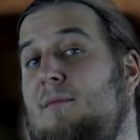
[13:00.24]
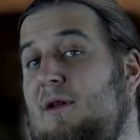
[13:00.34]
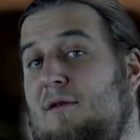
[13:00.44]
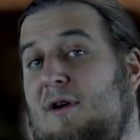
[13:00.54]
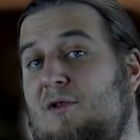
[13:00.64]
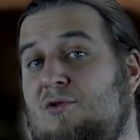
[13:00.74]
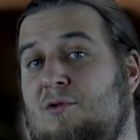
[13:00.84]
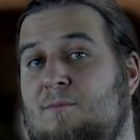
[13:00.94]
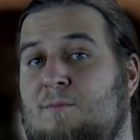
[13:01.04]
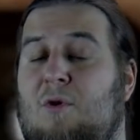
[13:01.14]
in melee range
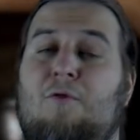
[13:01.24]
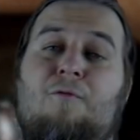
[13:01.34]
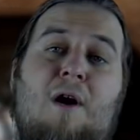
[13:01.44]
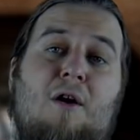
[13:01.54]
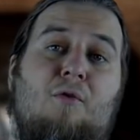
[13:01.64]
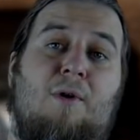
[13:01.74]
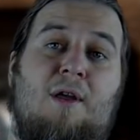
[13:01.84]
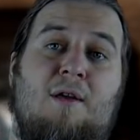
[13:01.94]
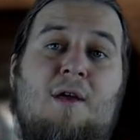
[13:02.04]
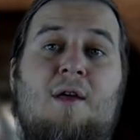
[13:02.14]
or far
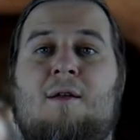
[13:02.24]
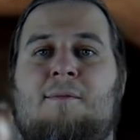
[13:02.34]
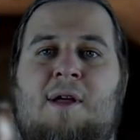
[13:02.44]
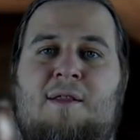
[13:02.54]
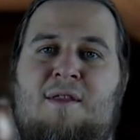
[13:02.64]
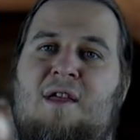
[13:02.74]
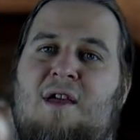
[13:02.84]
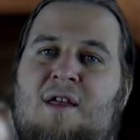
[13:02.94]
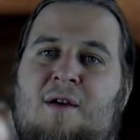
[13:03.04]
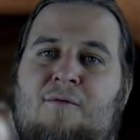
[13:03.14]
away, and they
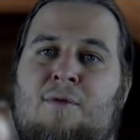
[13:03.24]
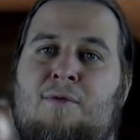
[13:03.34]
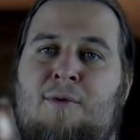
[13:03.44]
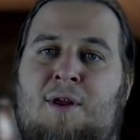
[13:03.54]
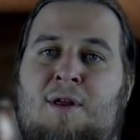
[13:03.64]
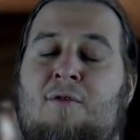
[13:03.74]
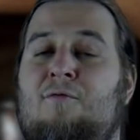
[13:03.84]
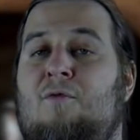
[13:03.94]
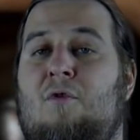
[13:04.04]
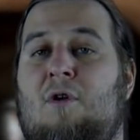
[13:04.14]
can have 3,
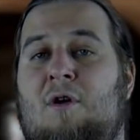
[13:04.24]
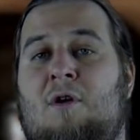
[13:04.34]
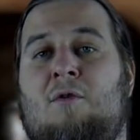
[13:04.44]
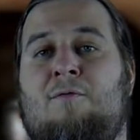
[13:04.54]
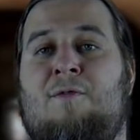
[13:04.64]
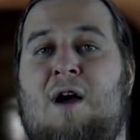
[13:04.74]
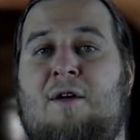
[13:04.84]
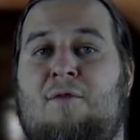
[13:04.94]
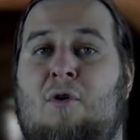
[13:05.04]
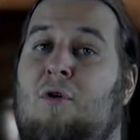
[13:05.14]
4,
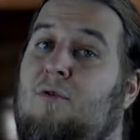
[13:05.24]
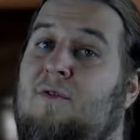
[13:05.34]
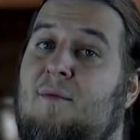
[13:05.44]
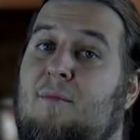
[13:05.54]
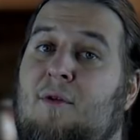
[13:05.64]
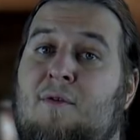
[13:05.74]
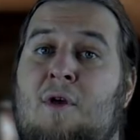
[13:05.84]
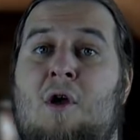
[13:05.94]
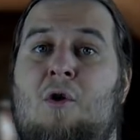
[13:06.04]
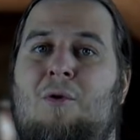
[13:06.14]
5 occult symbols,
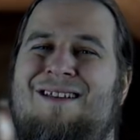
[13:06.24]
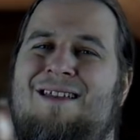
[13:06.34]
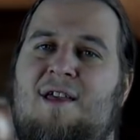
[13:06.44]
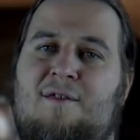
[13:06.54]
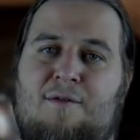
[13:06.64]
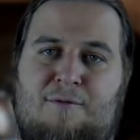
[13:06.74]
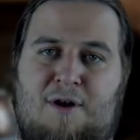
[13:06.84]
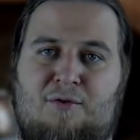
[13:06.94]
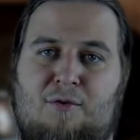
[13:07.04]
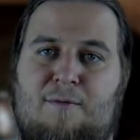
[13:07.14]
or in case of
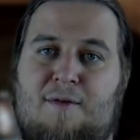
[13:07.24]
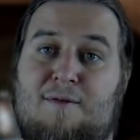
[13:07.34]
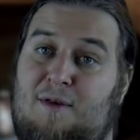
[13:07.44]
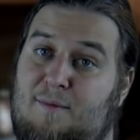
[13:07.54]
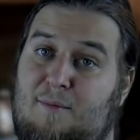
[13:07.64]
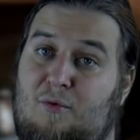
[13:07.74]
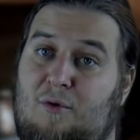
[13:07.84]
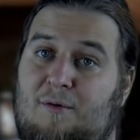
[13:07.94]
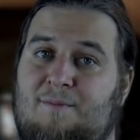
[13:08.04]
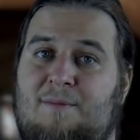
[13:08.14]
Great Old Ones even
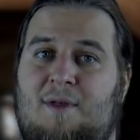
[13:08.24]
more.